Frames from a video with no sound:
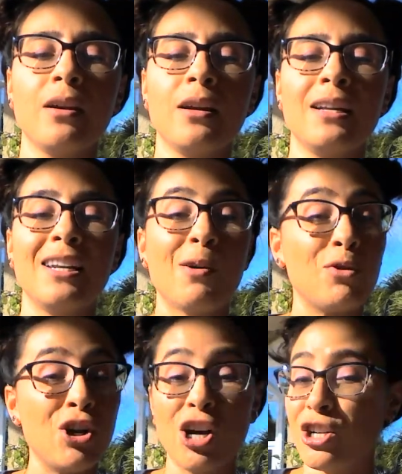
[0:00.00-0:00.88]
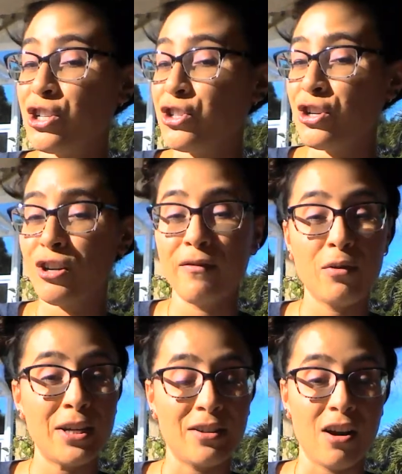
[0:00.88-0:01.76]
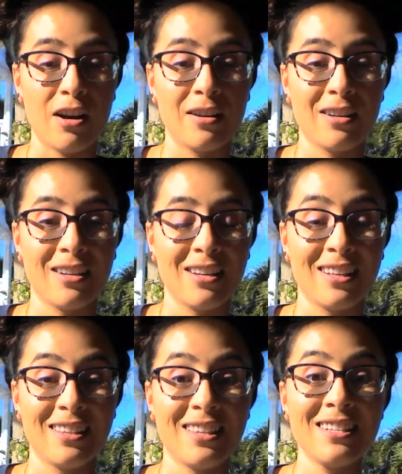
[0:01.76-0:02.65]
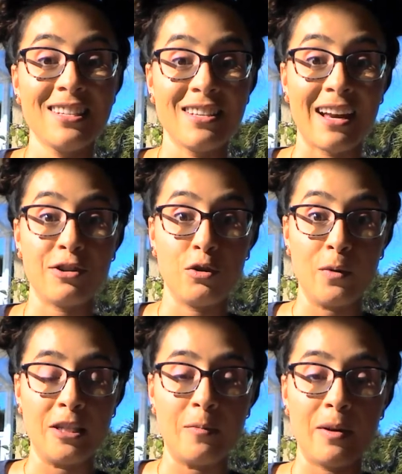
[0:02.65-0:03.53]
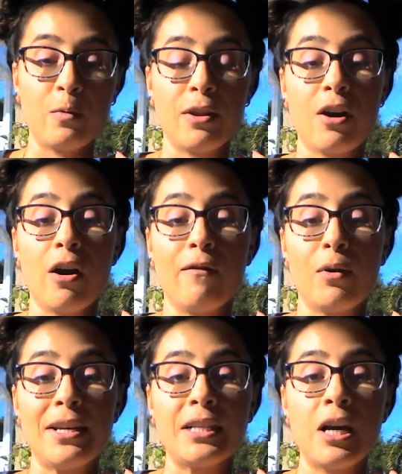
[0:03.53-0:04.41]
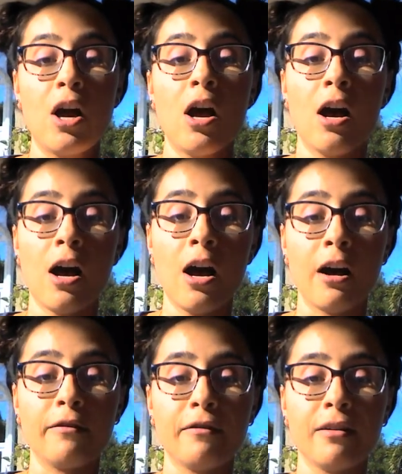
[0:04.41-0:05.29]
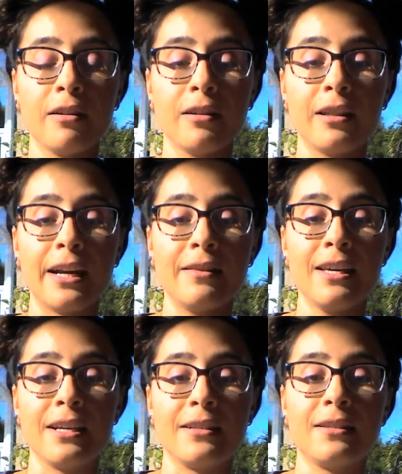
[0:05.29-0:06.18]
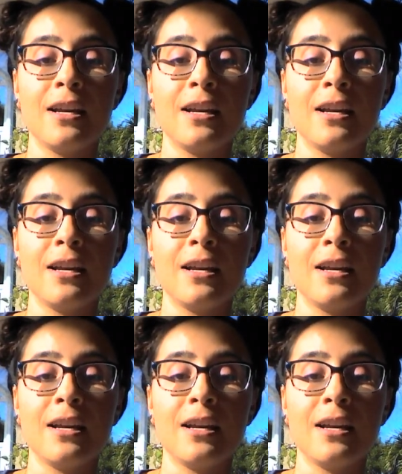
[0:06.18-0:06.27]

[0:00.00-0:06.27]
Now, we're not going to turn our voice on. This is actually going to be with our voice off, like this.